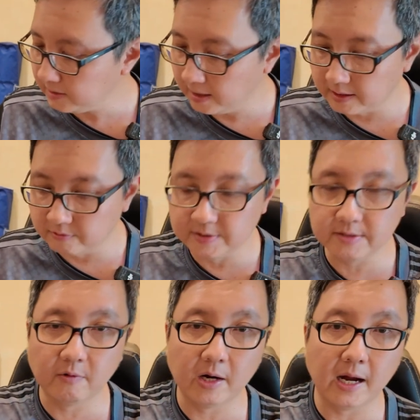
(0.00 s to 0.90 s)
and the
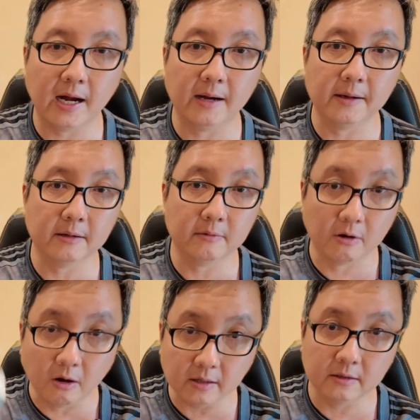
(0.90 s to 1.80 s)
reason why I
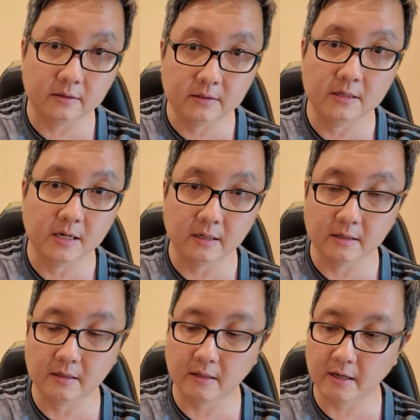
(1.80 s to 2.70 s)
got
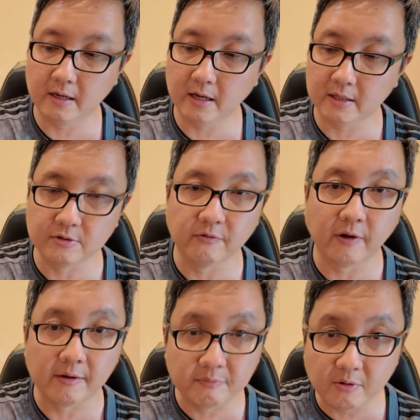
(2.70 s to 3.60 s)
the Action
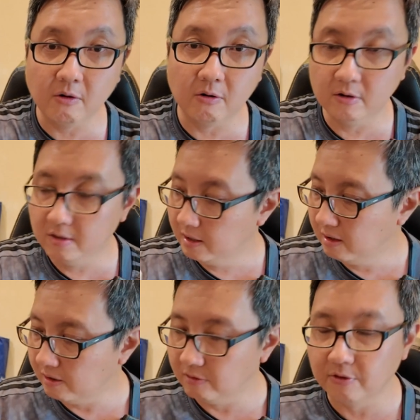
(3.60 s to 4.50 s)
5 Pro,
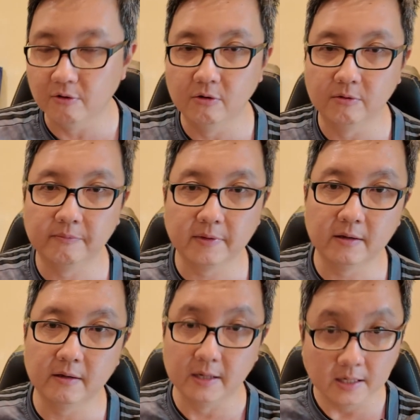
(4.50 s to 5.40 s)
although
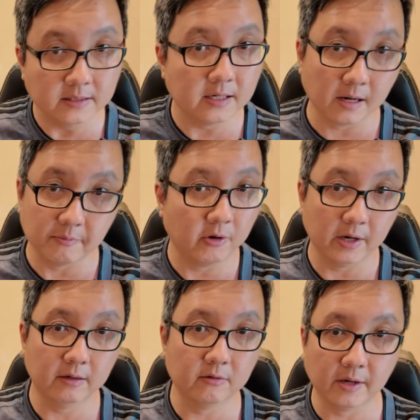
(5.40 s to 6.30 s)
it is an
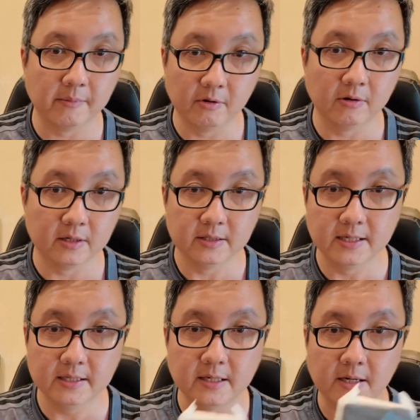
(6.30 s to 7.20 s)
upgrade, don't get me wrong, it
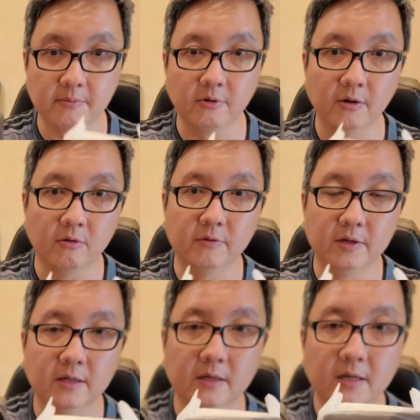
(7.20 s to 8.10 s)
is an upgrade
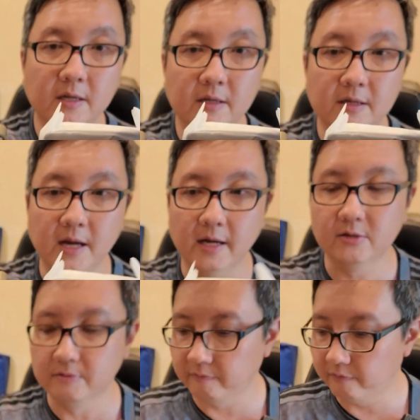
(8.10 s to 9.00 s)
over the
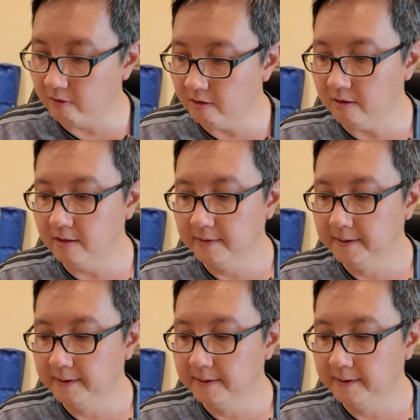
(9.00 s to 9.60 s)
Action 4.